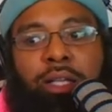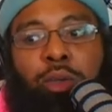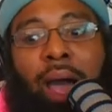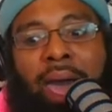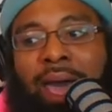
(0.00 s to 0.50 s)
so
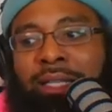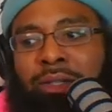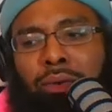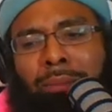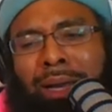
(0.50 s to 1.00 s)
I asked the
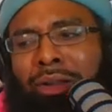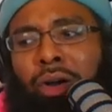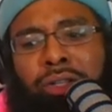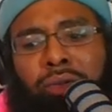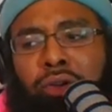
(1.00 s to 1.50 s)
dude, I'm like,
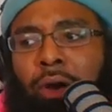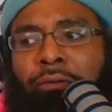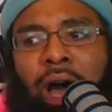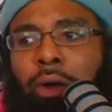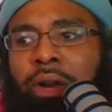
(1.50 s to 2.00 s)
dog, so you don't
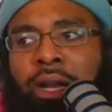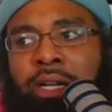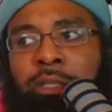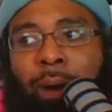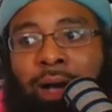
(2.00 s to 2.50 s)
follow none of
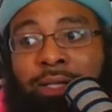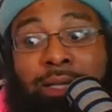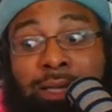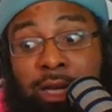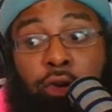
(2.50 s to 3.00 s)
these boxers?
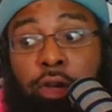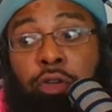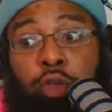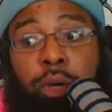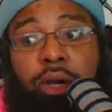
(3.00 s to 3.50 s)
Because literally
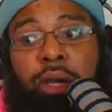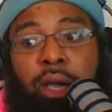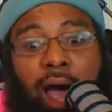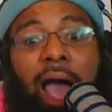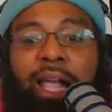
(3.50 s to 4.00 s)
on Twitter,
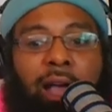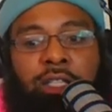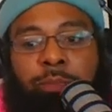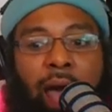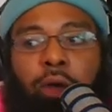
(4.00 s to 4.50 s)
I got
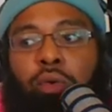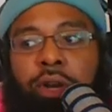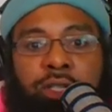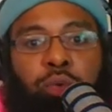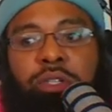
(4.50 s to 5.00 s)
smack on
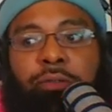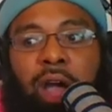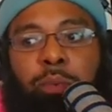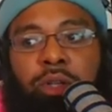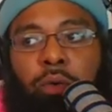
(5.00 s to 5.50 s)
as soon as the
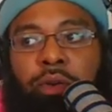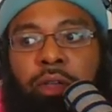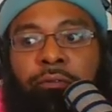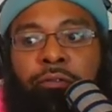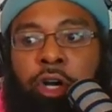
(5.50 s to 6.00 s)
fight was over.
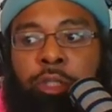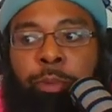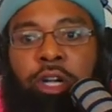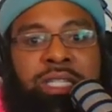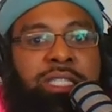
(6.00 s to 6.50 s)
The first
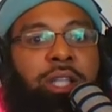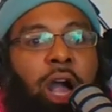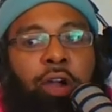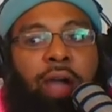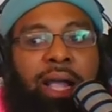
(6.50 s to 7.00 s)
person to
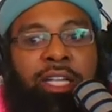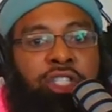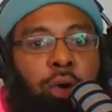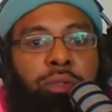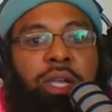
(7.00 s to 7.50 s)
start cracking
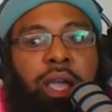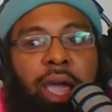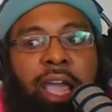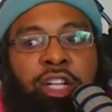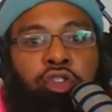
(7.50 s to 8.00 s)
jokes
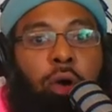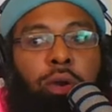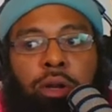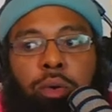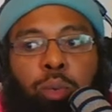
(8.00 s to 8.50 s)
and
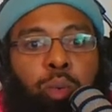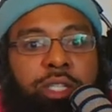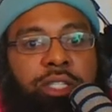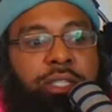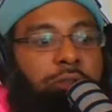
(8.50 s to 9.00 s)
trolling
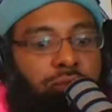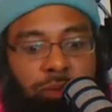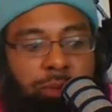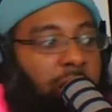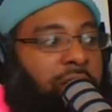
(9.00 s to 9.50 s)
was
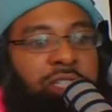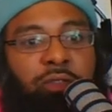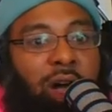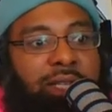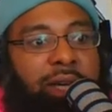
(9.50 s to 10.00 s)

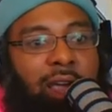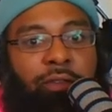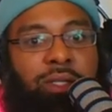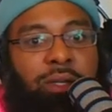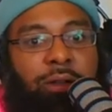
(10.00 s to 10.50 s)
Gervonta
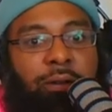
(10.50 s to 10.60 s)
Davis.